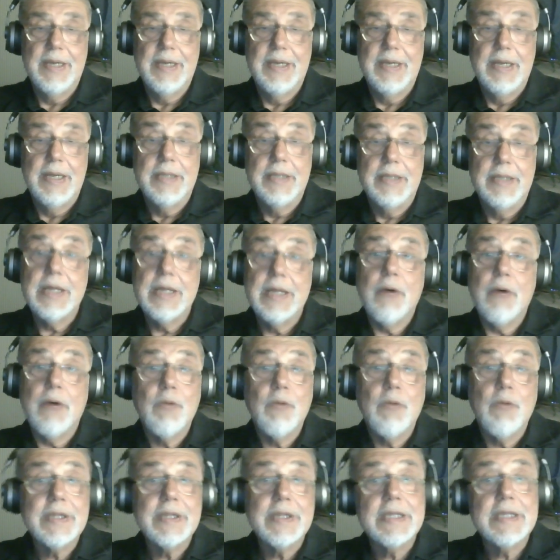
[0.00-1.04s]
Now,
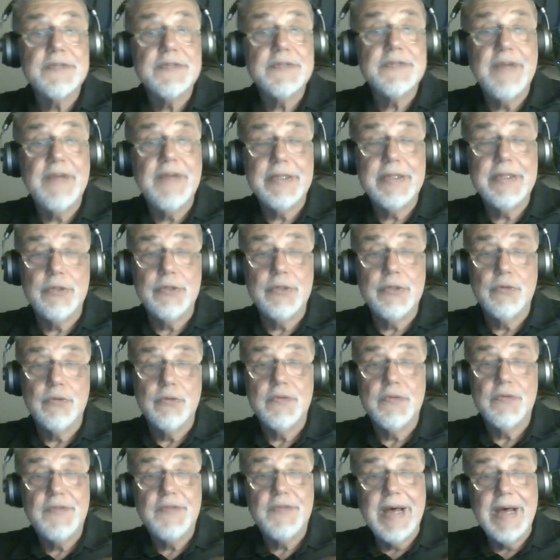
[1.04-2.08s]
what does Fed do?
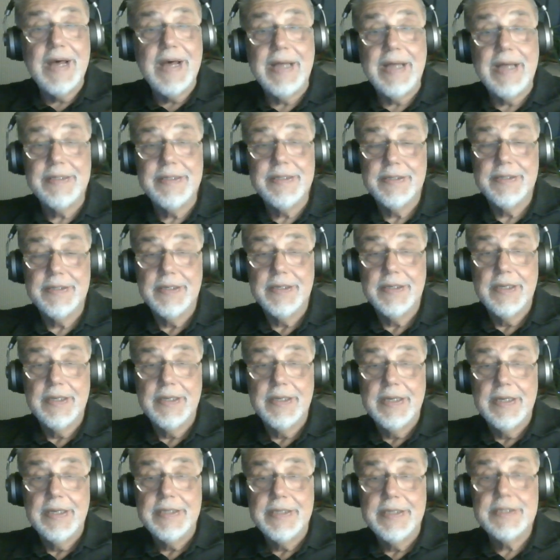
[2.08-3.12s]
Fed
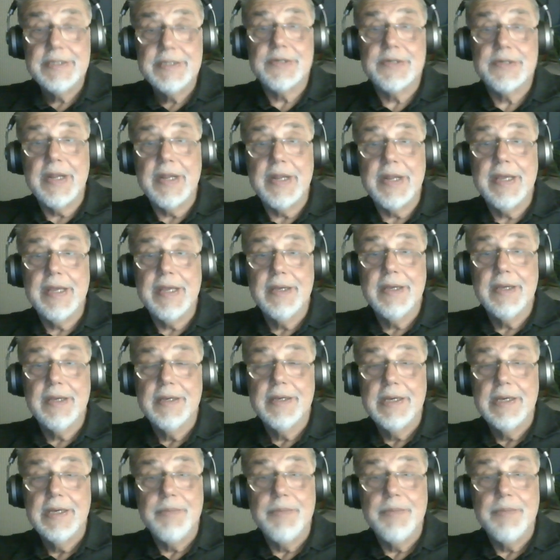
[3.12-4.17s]
is running
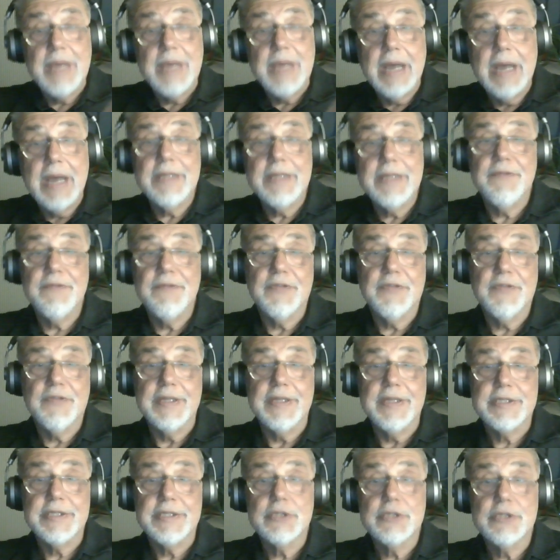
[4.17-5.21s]
behind
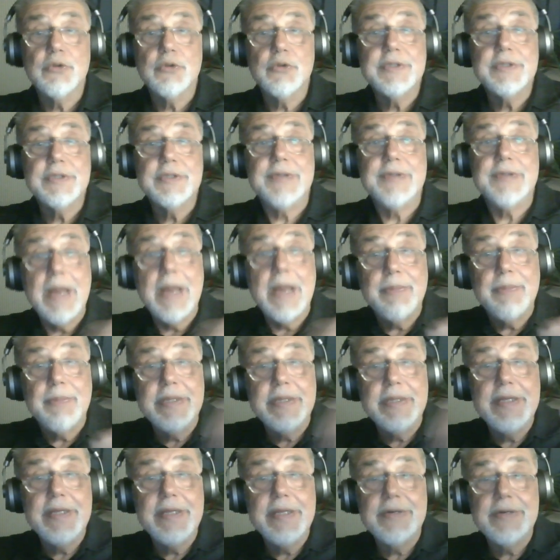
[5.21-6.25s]
inflation, so it's rapidly
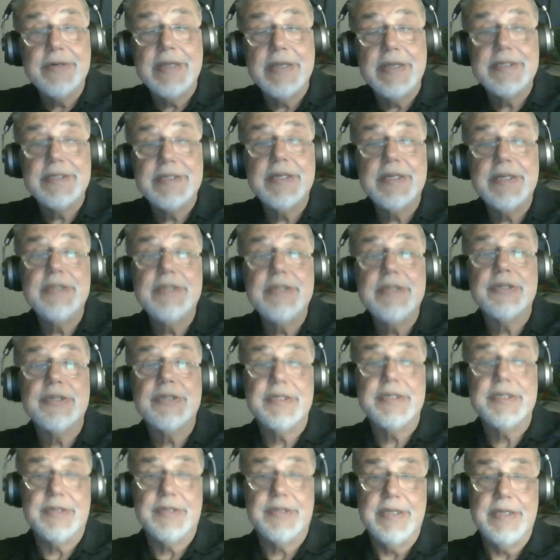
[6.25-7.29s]
raising interest
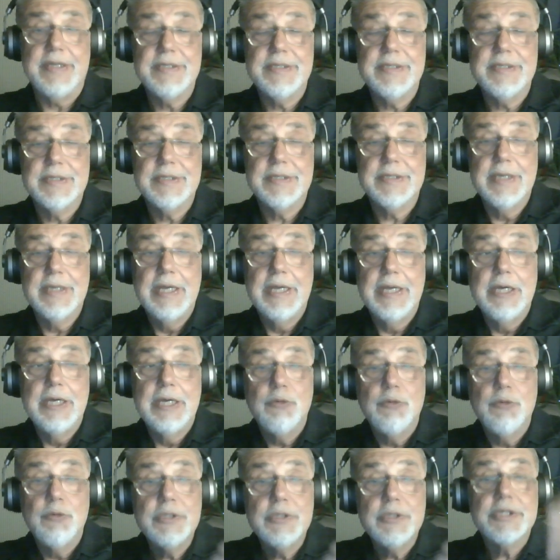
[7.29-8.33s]
rates,
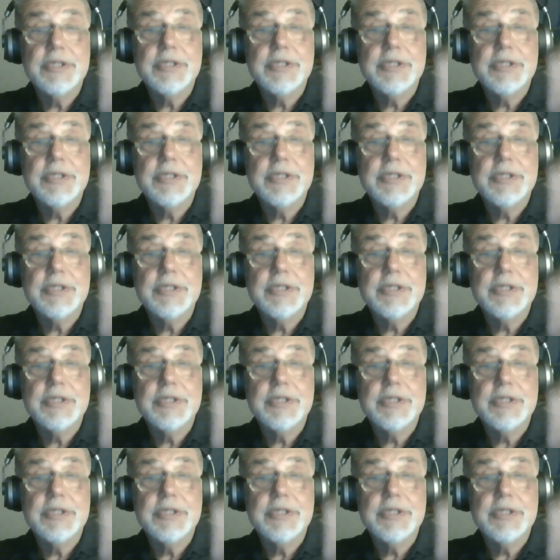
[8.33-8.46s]
which